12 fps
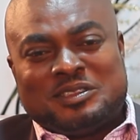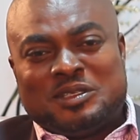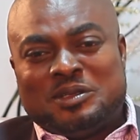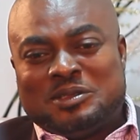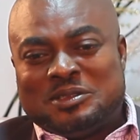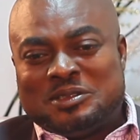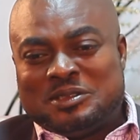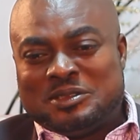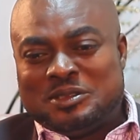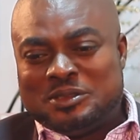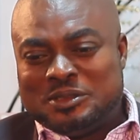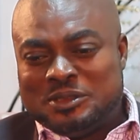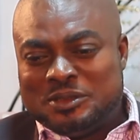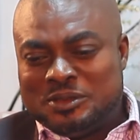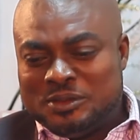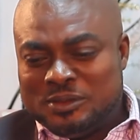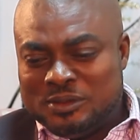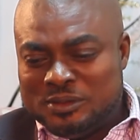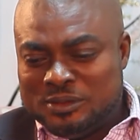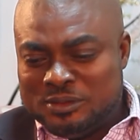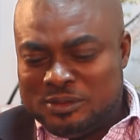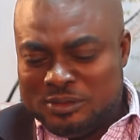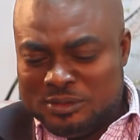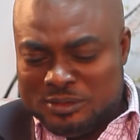So you you
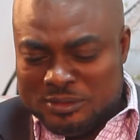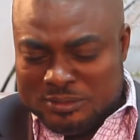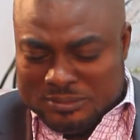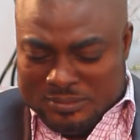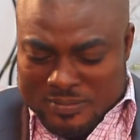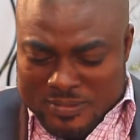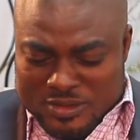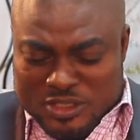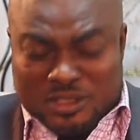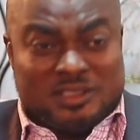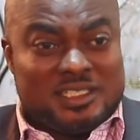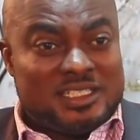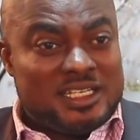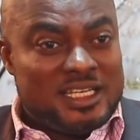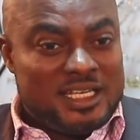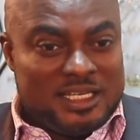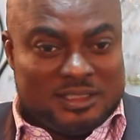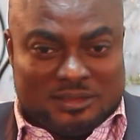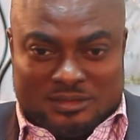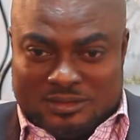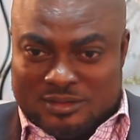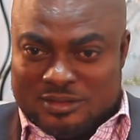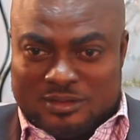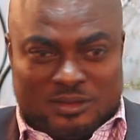you you during the day
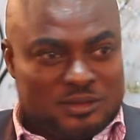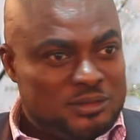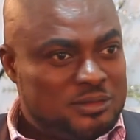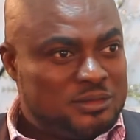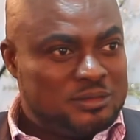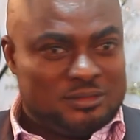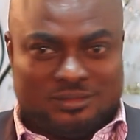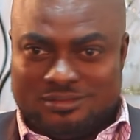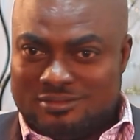you